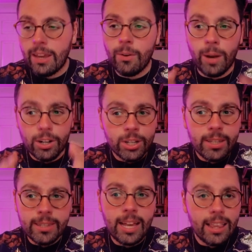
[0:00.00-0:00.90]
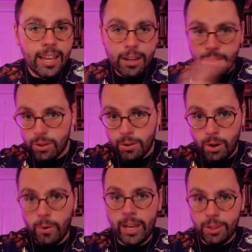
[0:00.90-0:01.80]
who actually does not like
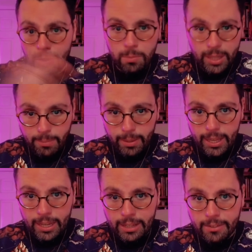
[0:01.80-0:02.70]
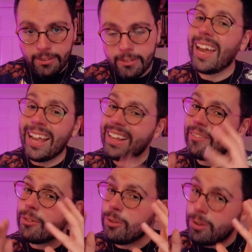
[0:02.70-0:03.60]
going on too many planes, and
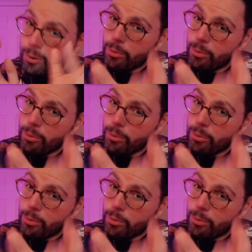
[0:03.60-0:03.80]
if you don't